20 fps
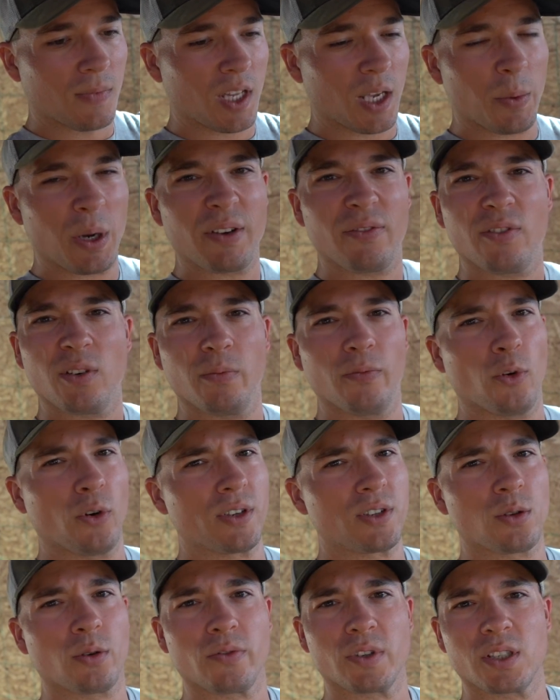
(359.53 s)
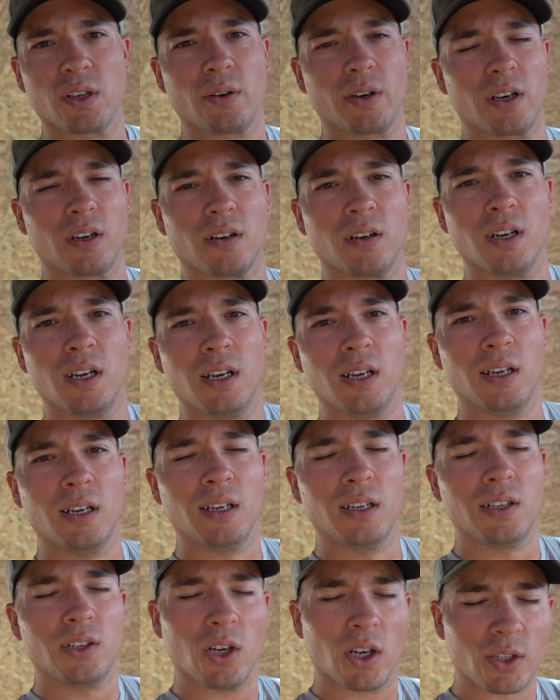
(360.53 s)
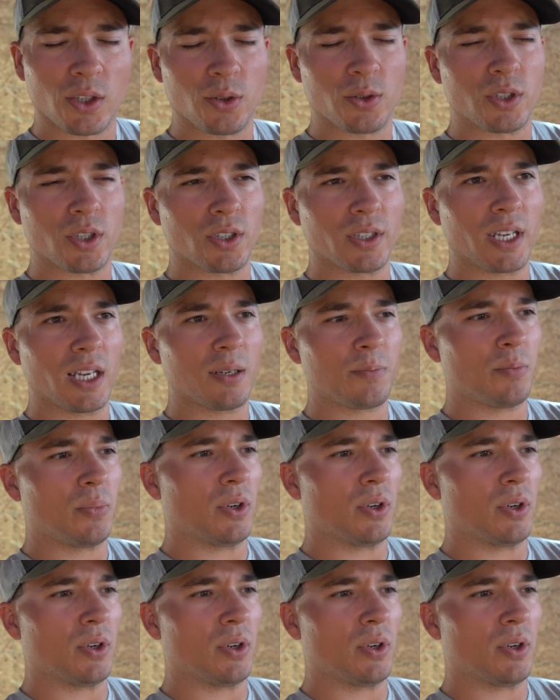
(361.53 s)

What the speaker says: I might film voiceovers out here. Not too sure yet,